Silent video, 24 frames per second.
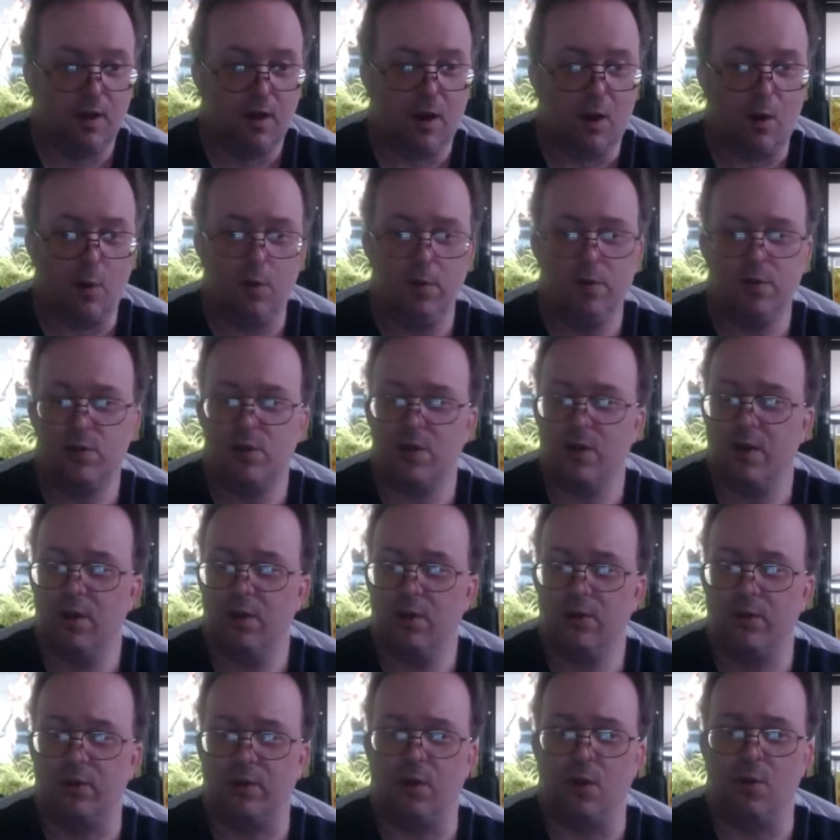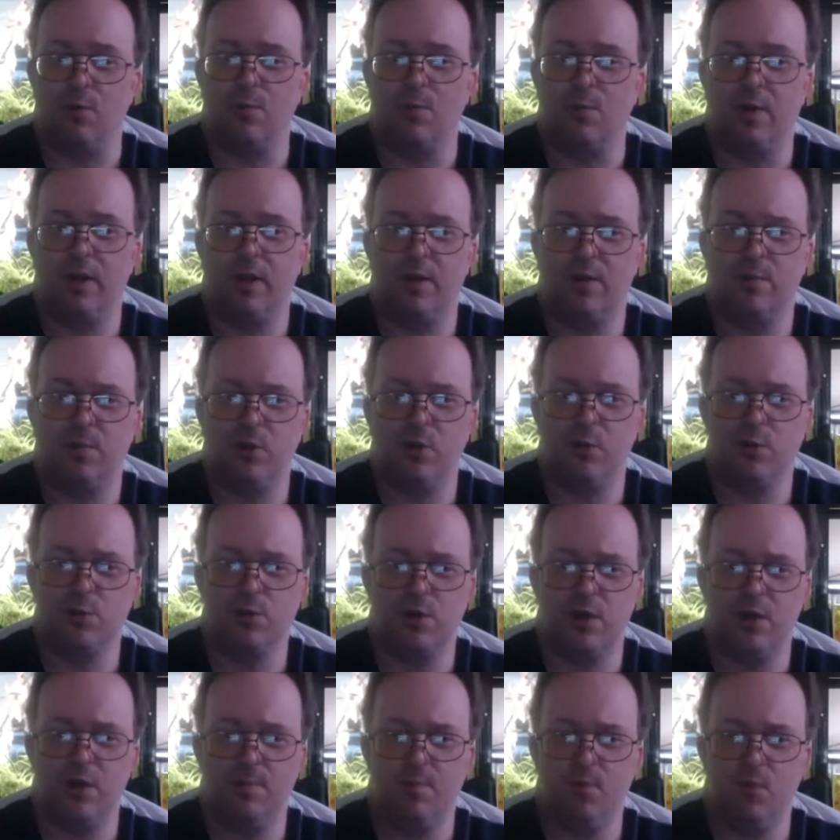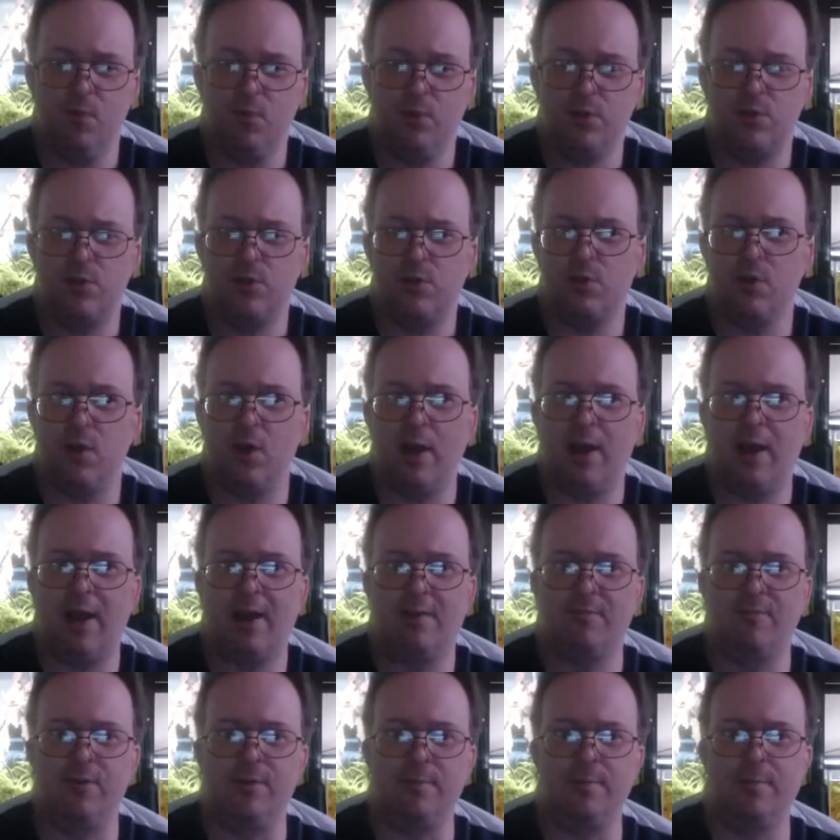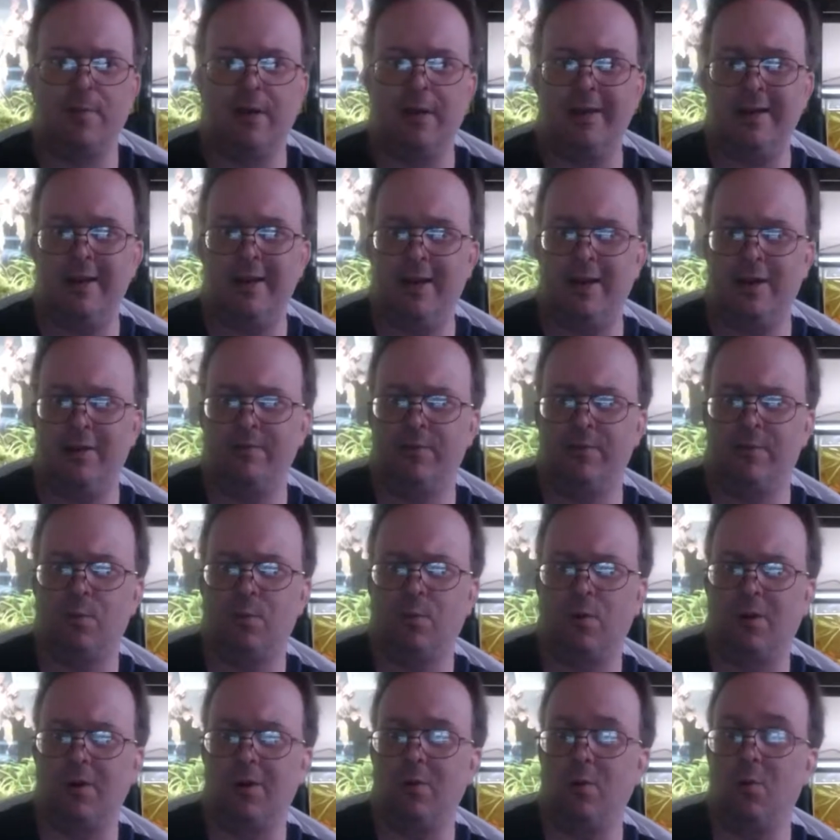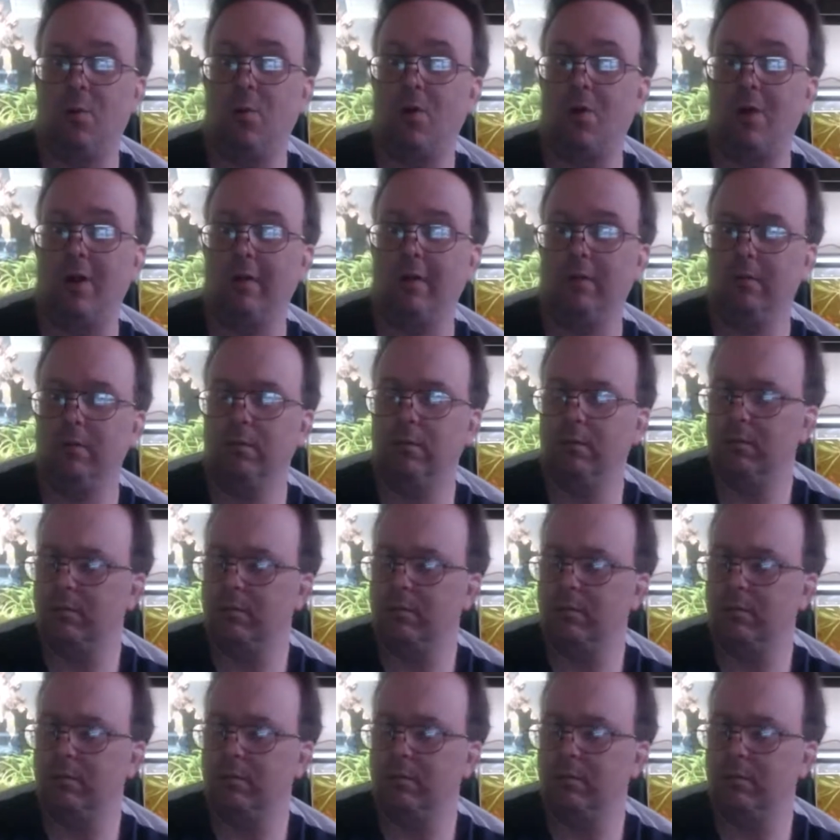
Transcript: won't say I don't make models anymore. It's just I haven't made any for quite a while.